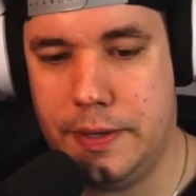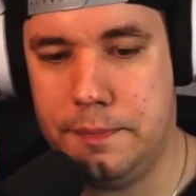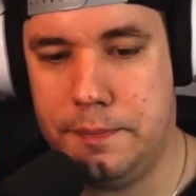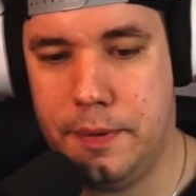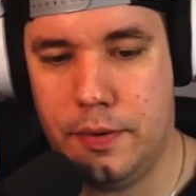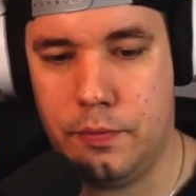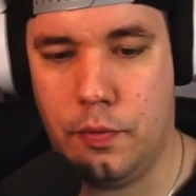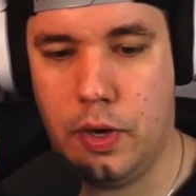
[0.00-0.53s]
put
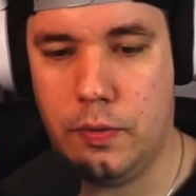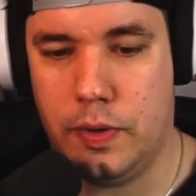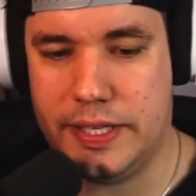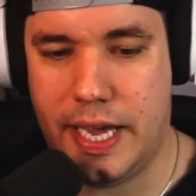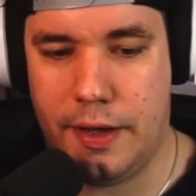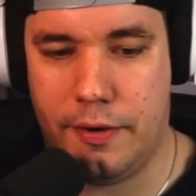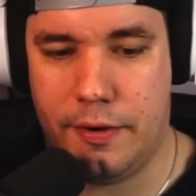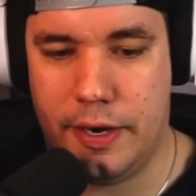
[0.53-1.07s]
1/1
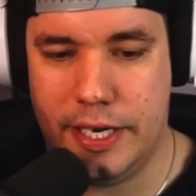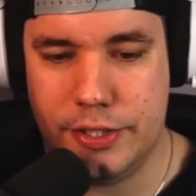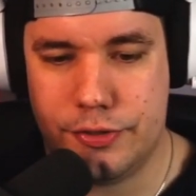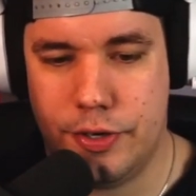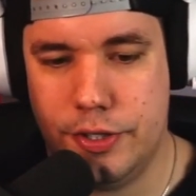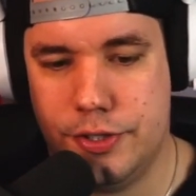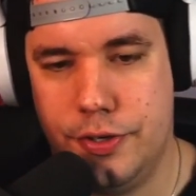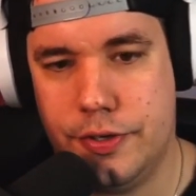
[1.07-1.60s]
counter on each
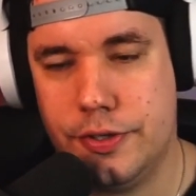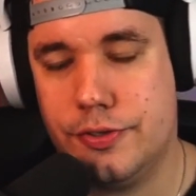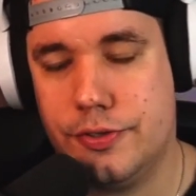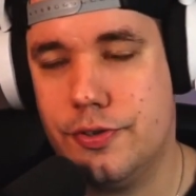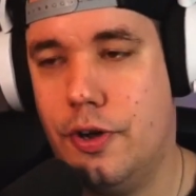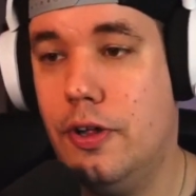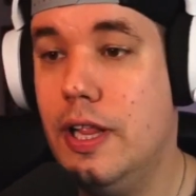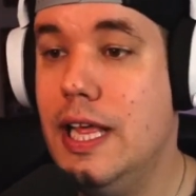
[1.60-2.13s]
creature you
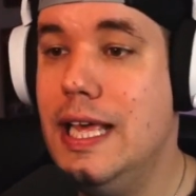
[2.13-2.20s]
control,